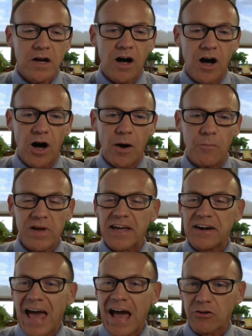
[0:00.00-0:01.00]
Um, we
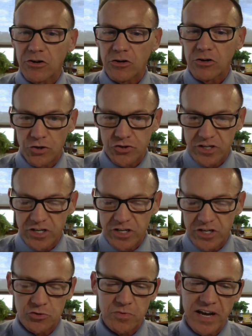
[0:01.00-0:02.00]
had agriculture
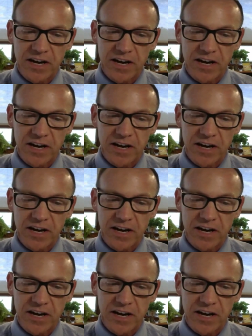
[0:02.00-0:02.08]
issues.